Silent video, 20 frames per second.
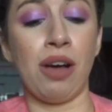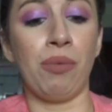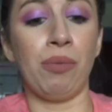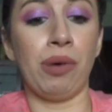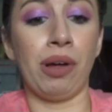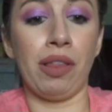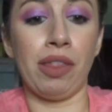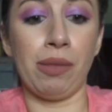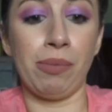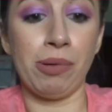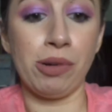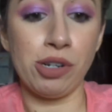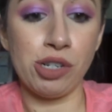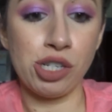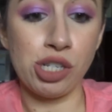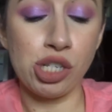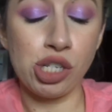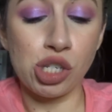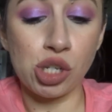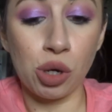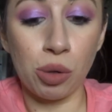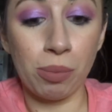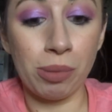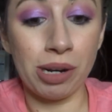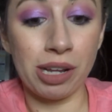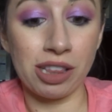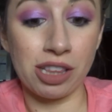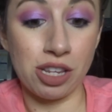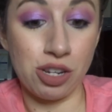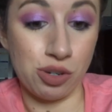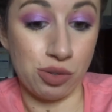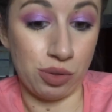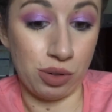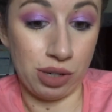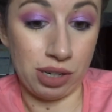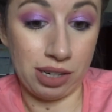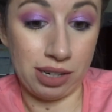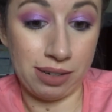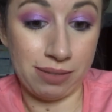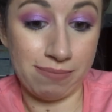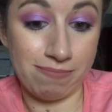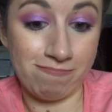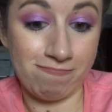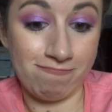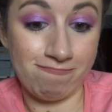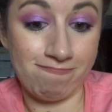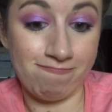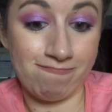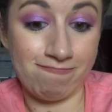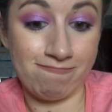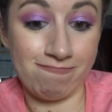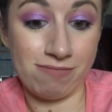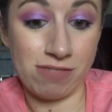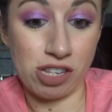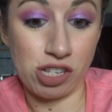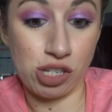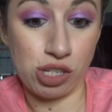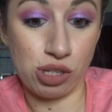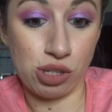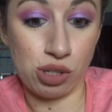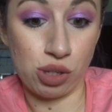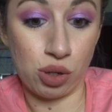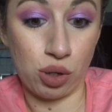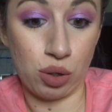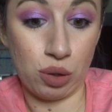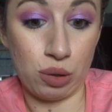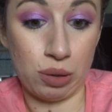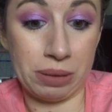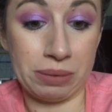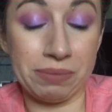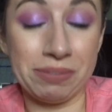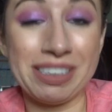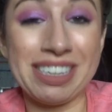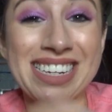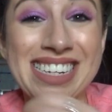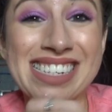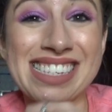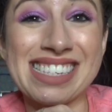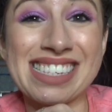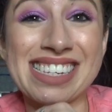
Well, the person's opening the door. So hopefully it's